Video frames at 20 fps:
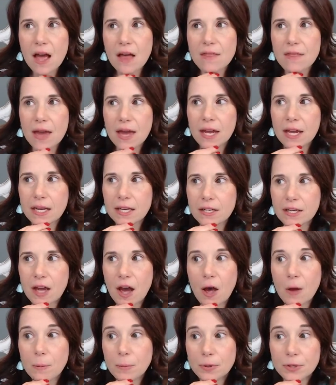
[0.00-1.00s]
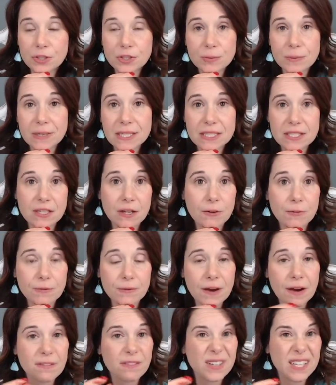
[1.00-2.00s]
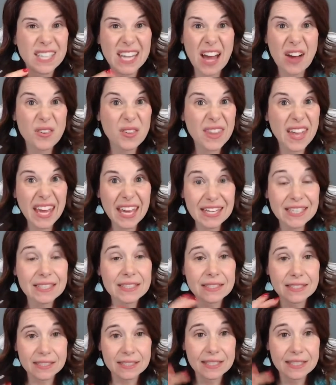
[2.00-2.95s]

then I'll push myself every now and then.